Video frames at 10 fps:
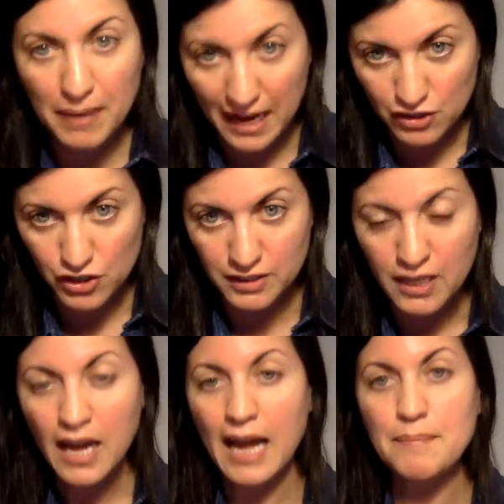passion
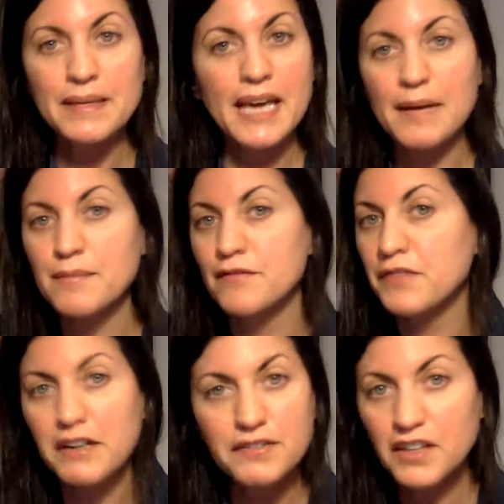and became
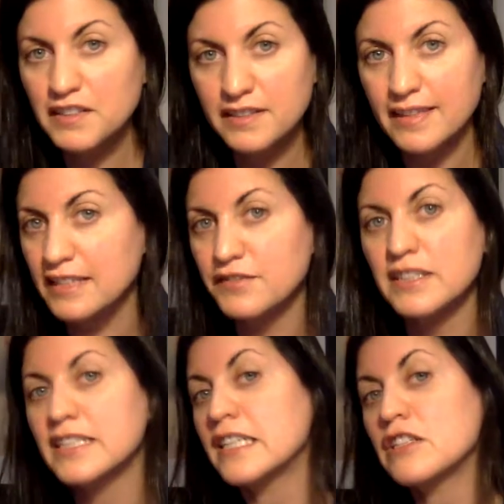very, very successful
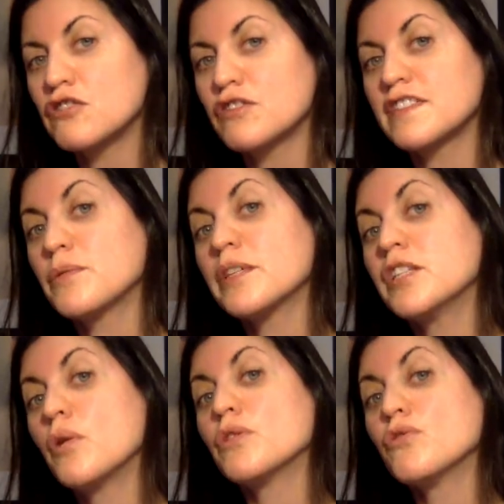in industries that we
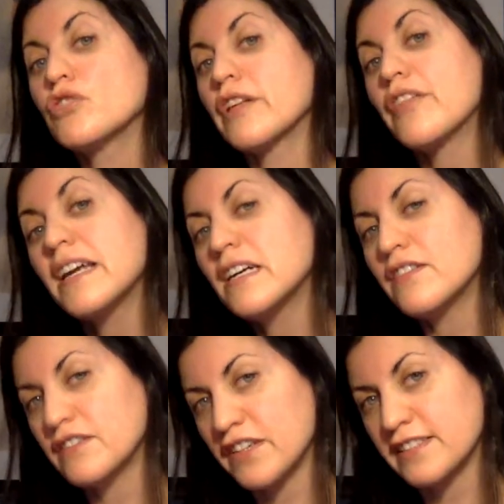don't usually think of
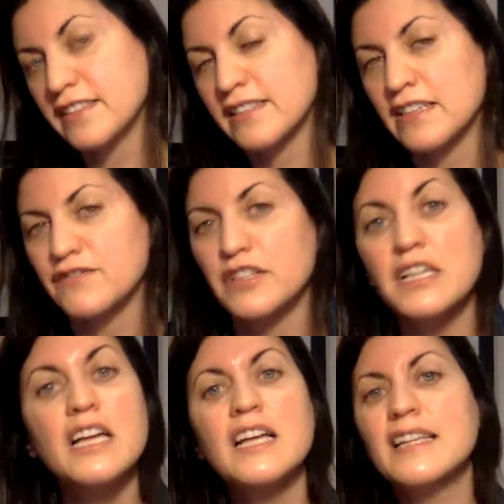as very successful,
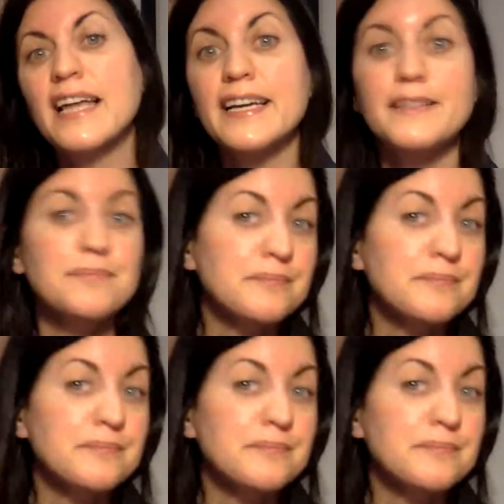like